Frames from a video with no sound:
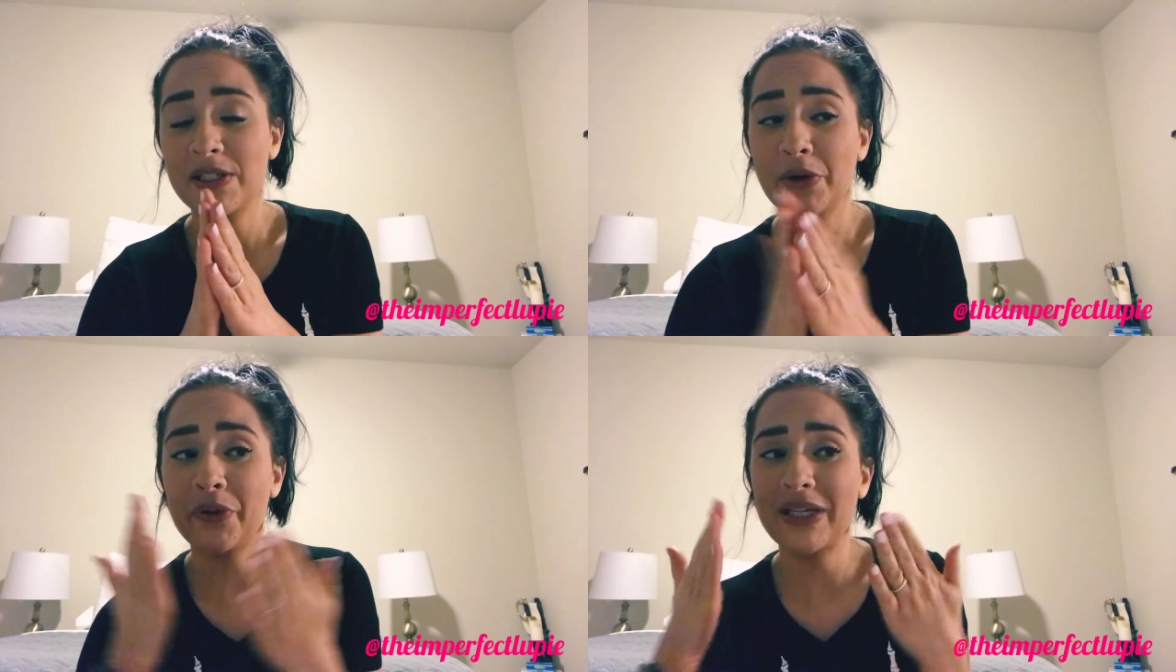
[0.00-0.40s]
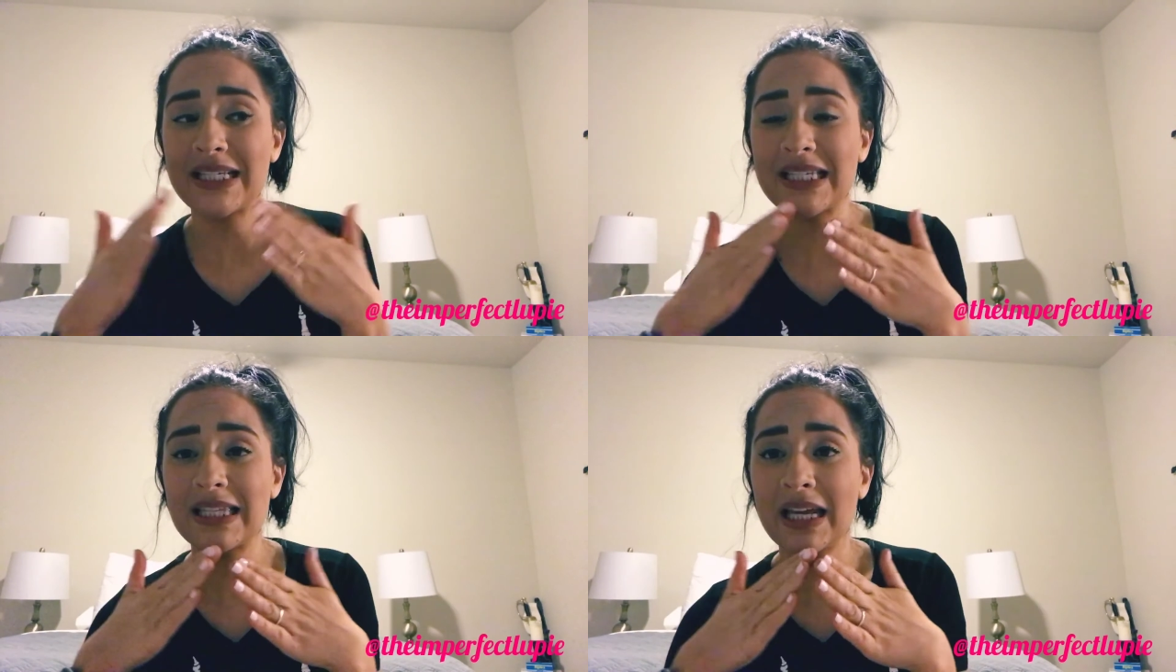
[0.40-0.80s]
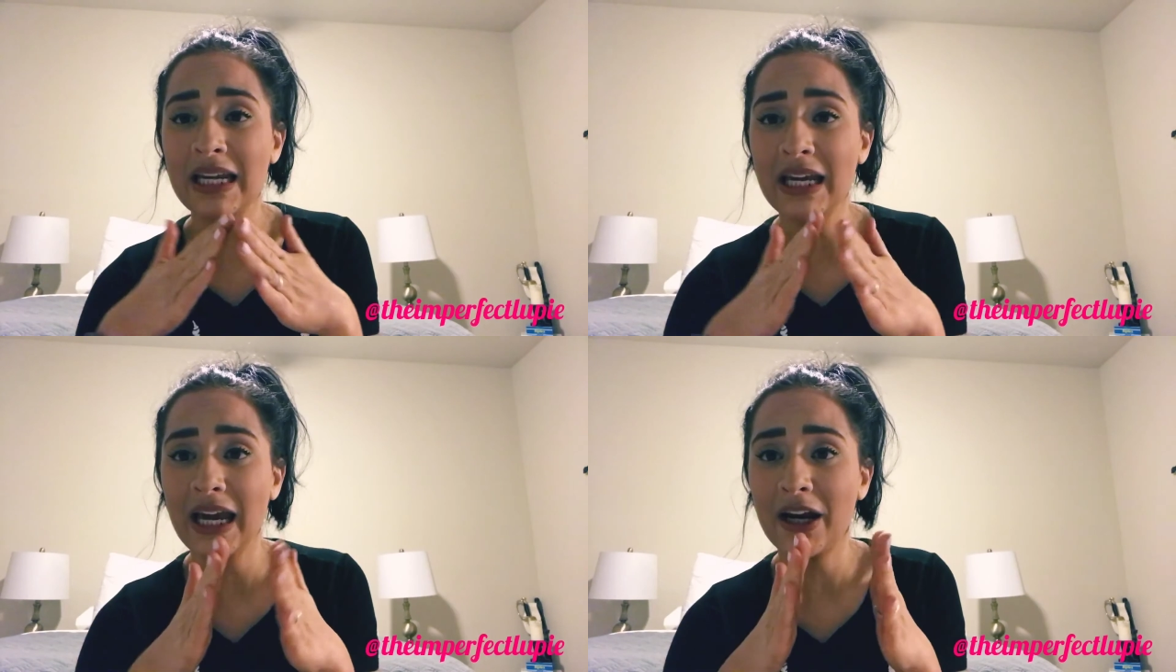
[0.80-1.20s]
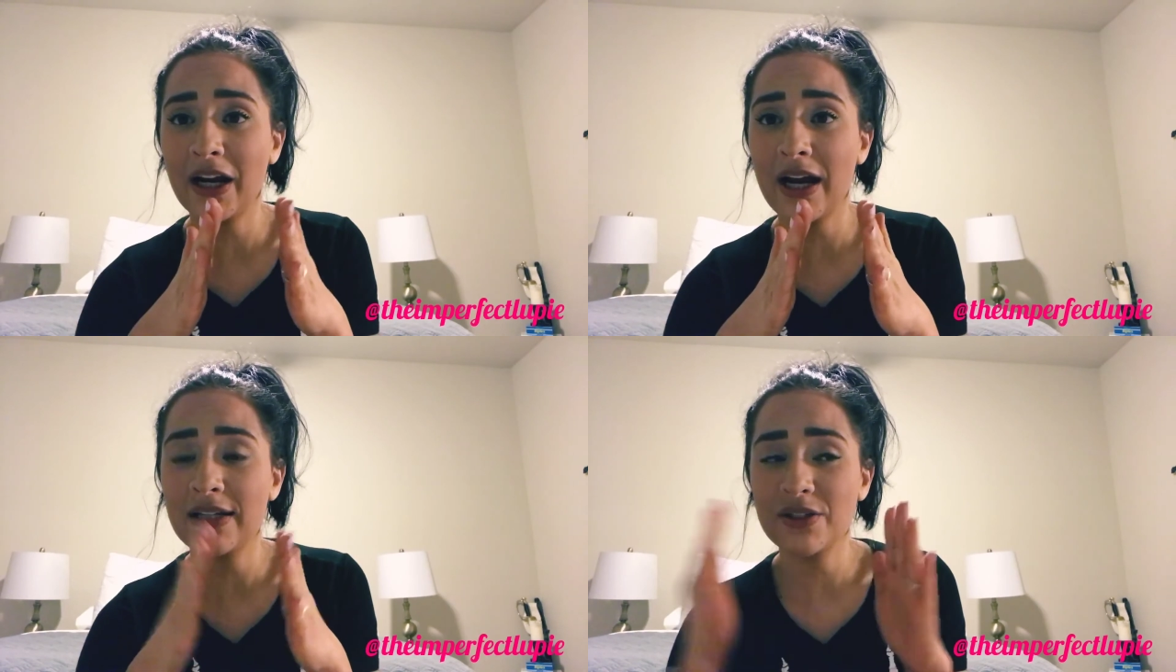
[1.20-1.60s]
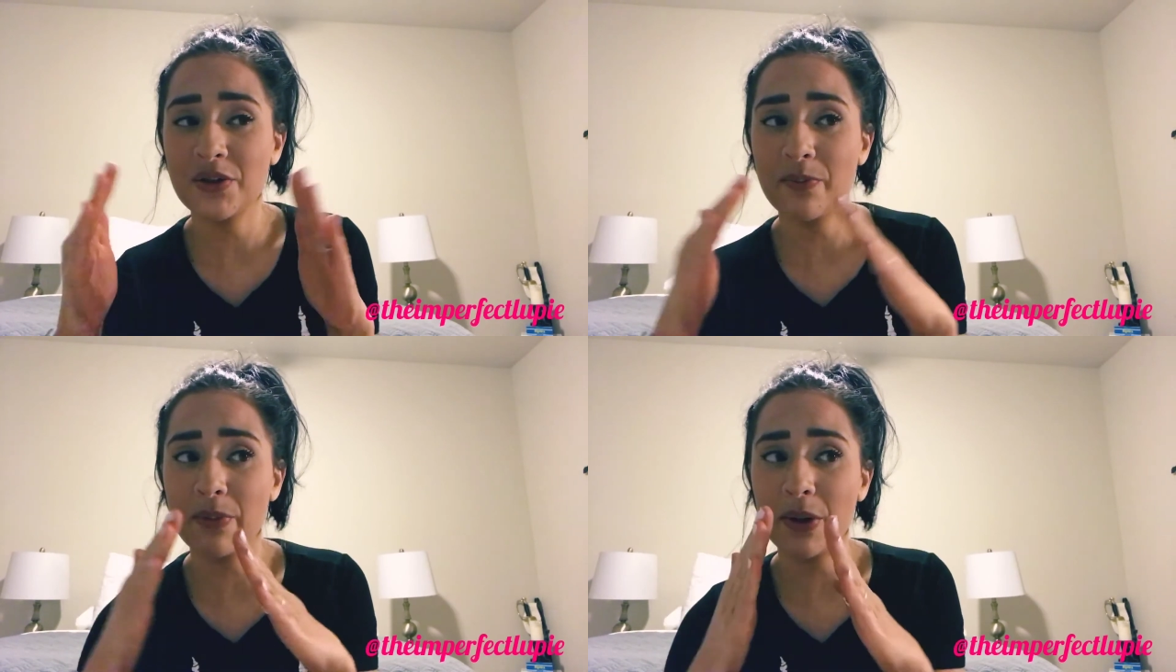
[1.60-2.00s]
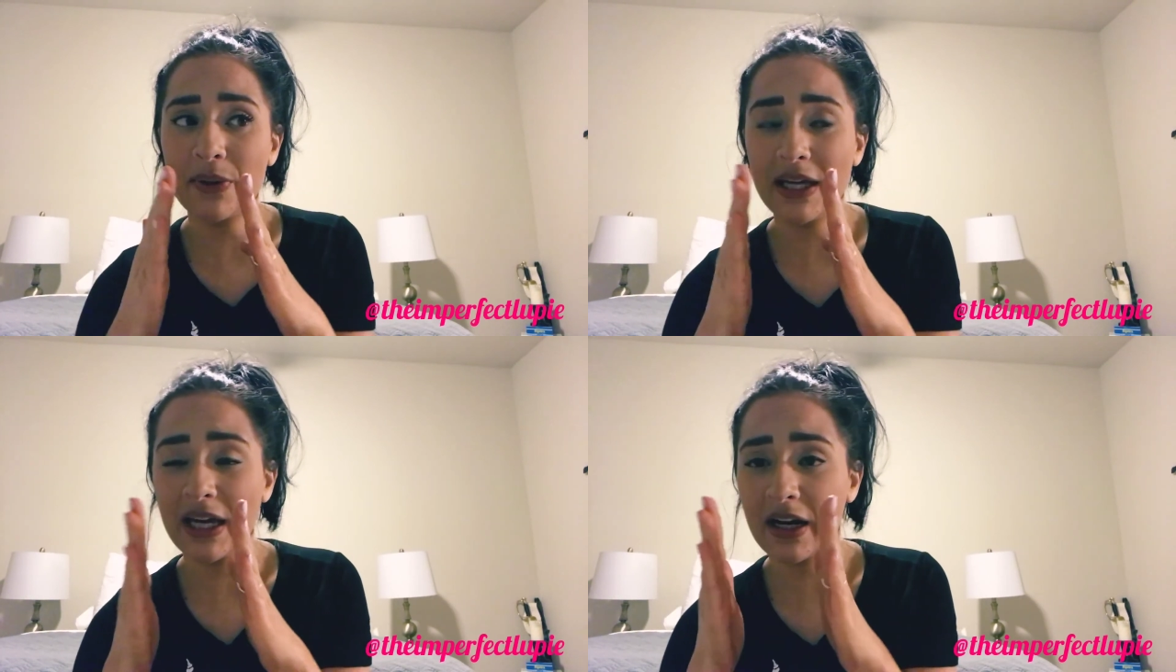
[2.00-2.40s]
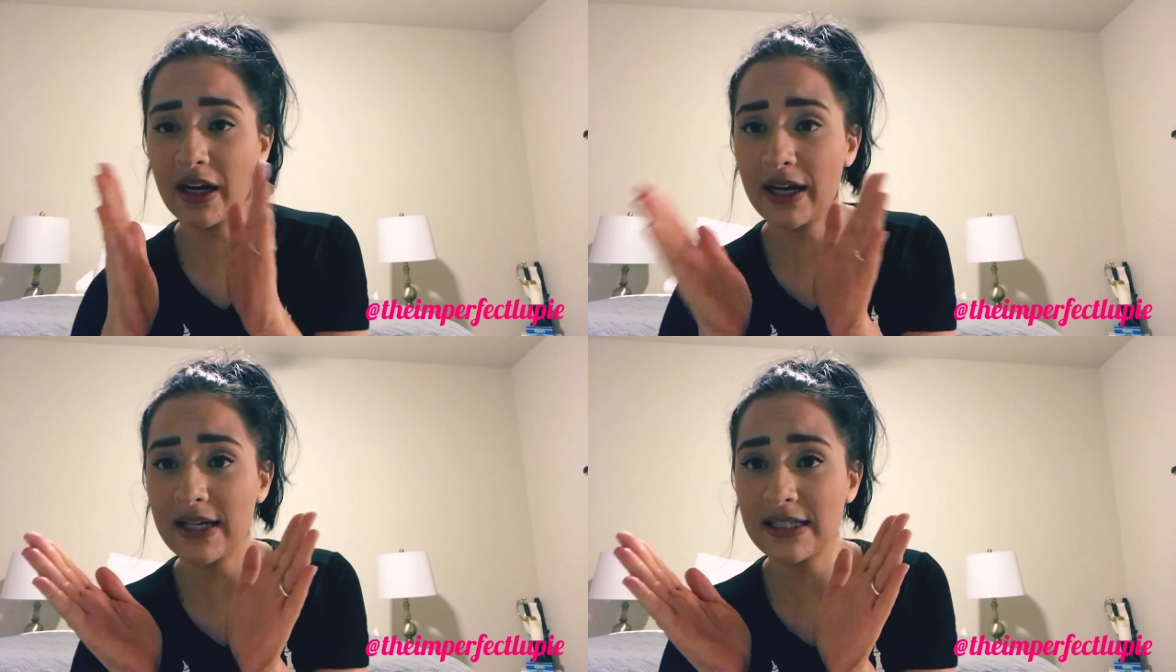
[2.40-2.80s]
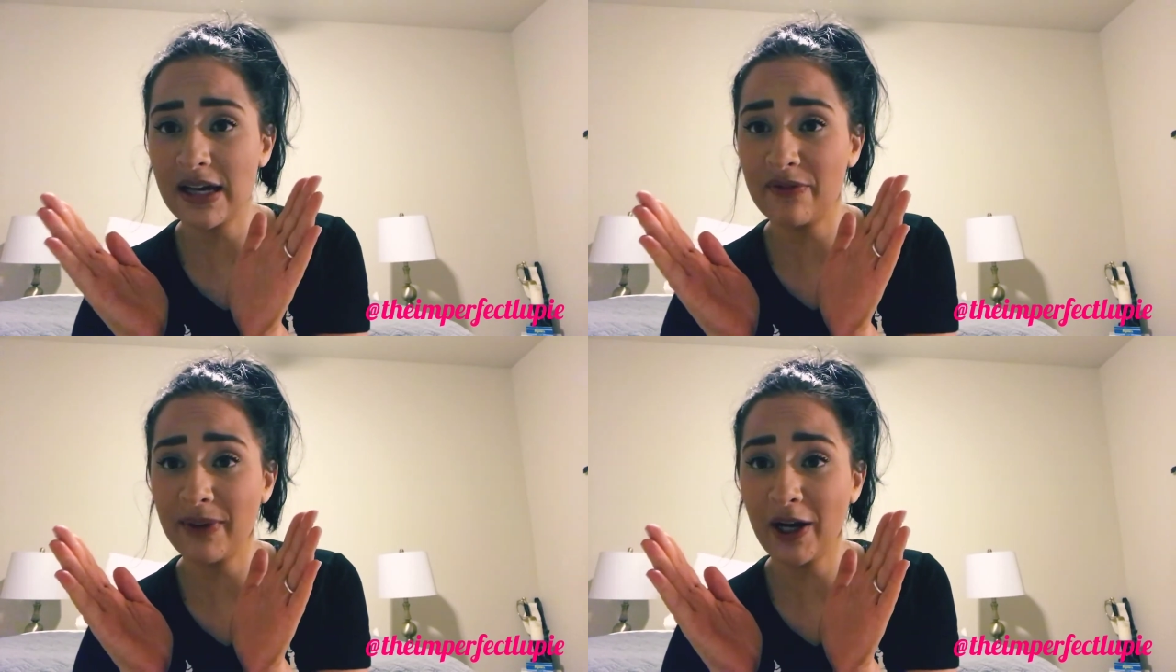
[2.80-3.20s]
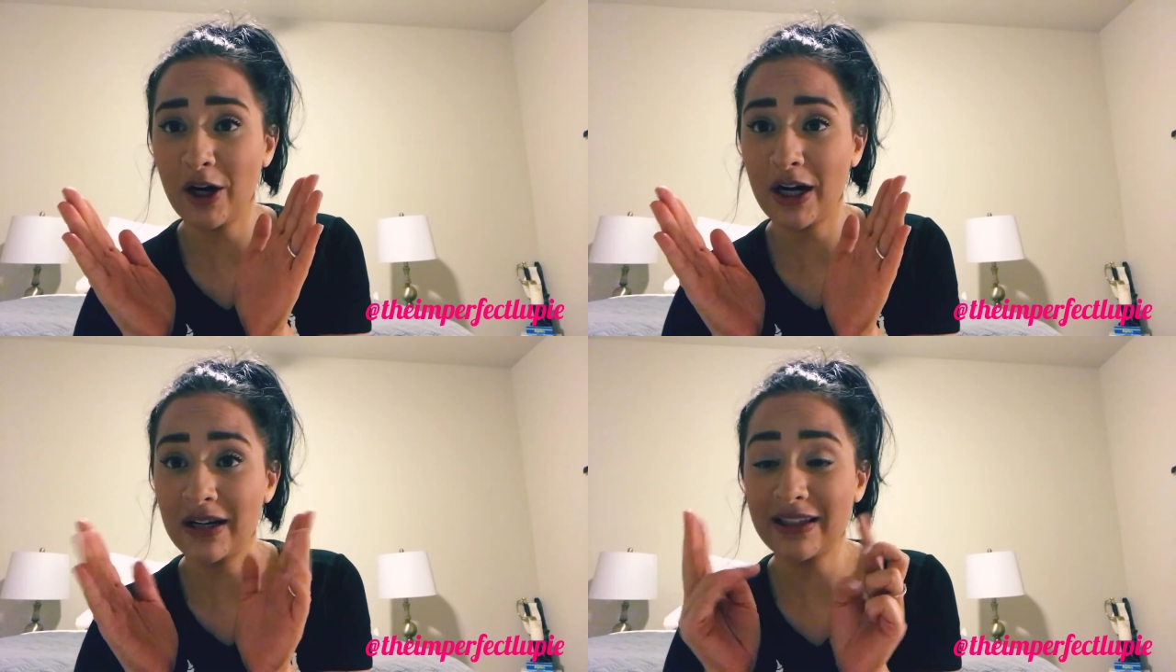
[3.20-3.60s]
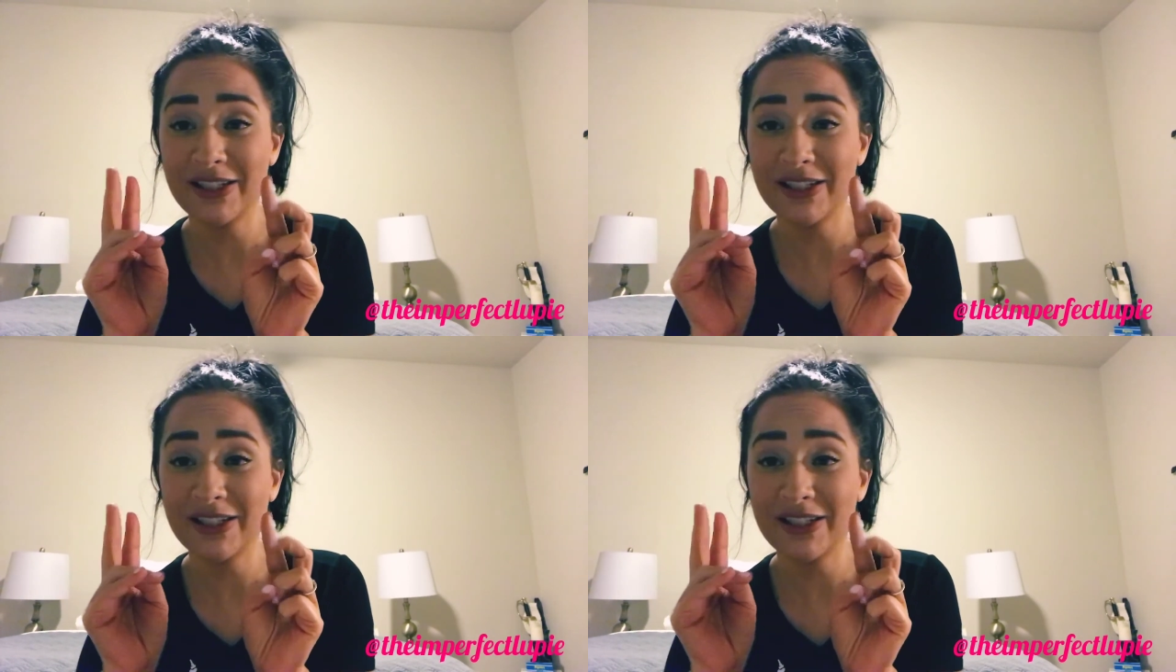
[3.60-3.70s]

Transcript: So these thinning areas, or the bowing areas of my heart,